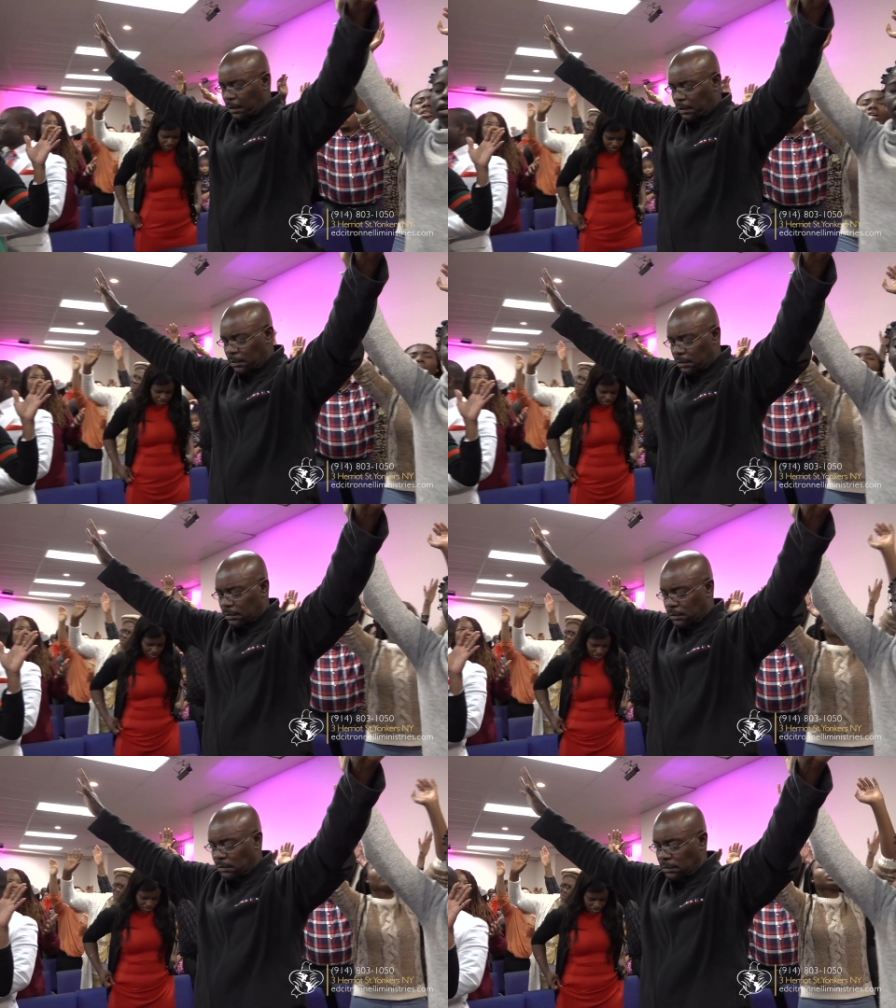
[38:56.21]
Put
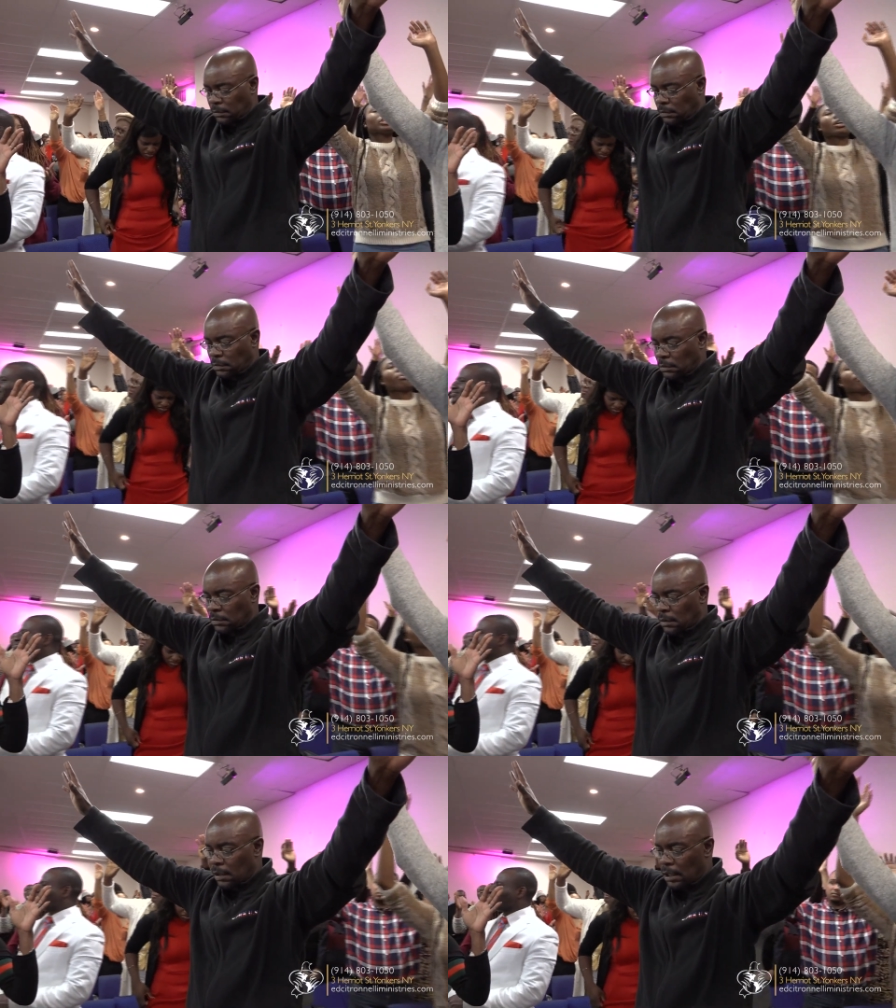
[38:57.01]
that
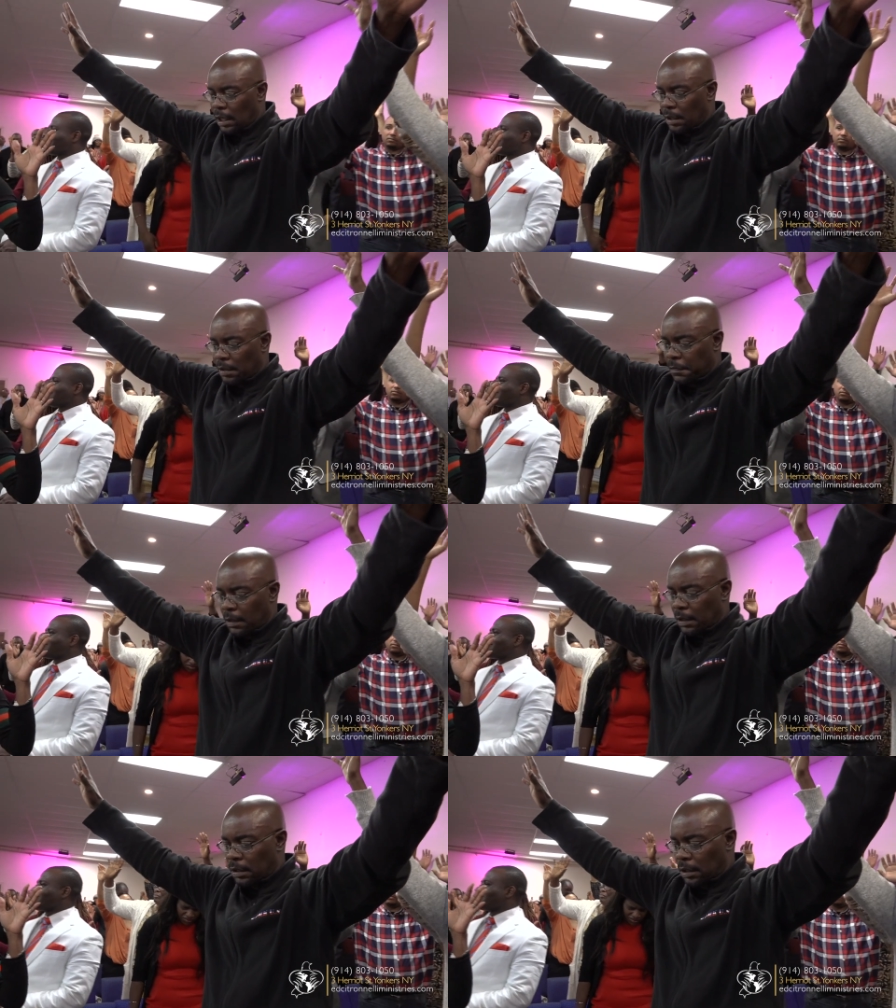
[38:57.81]
one
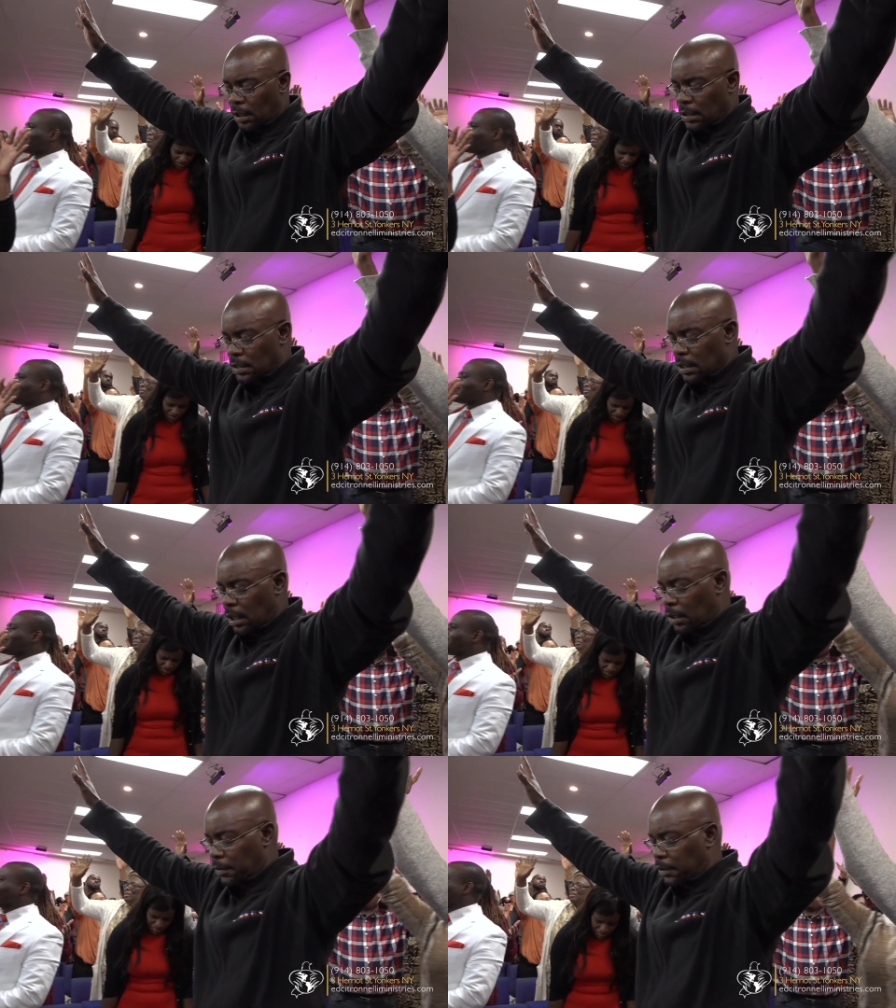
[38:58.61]
verse
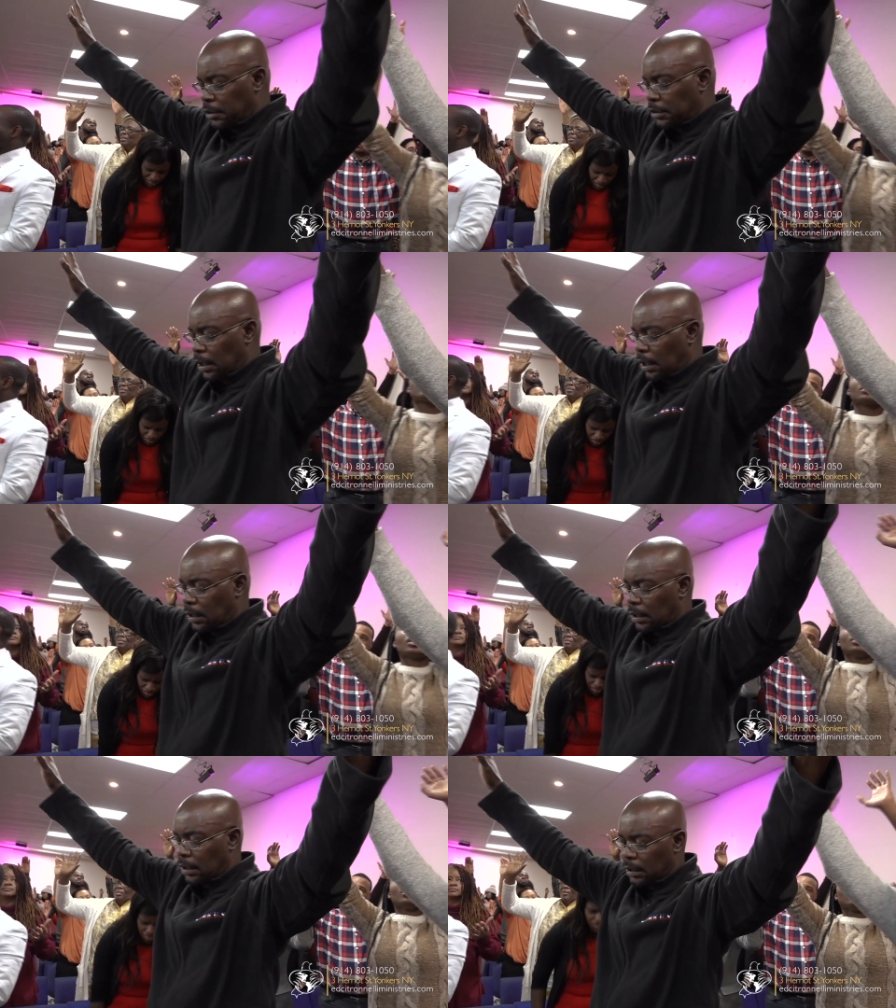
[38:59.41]

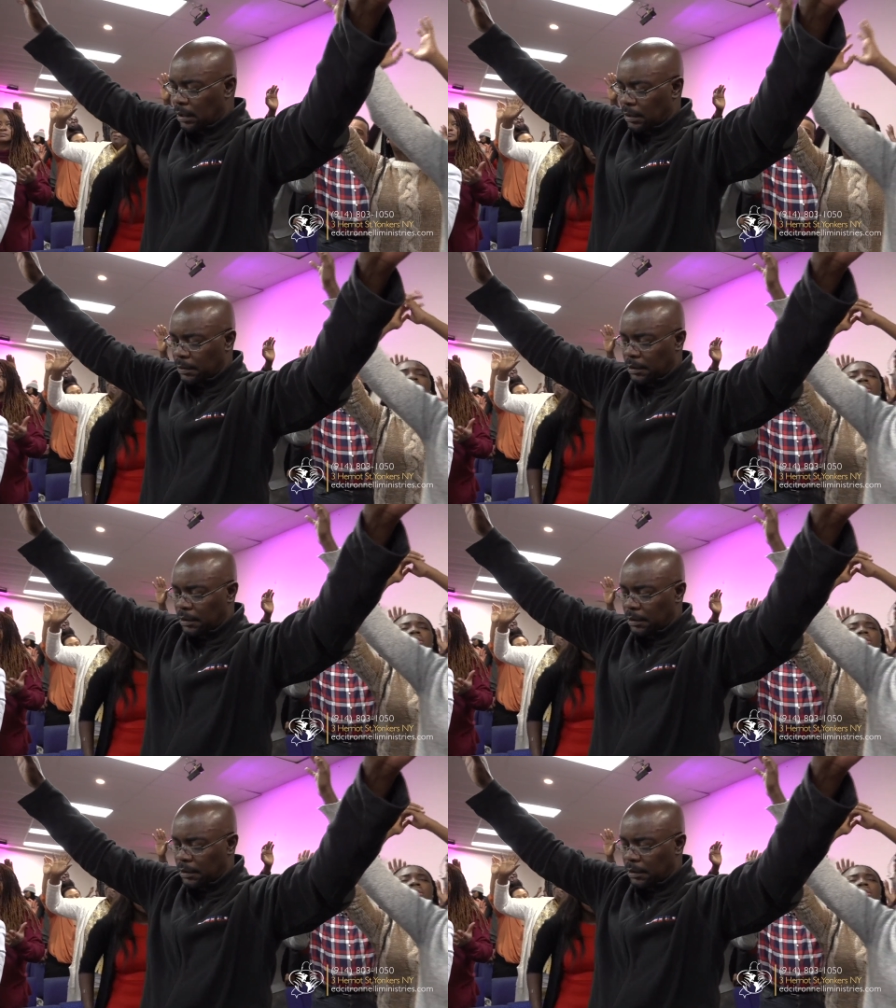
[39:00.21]
Isaiah chapter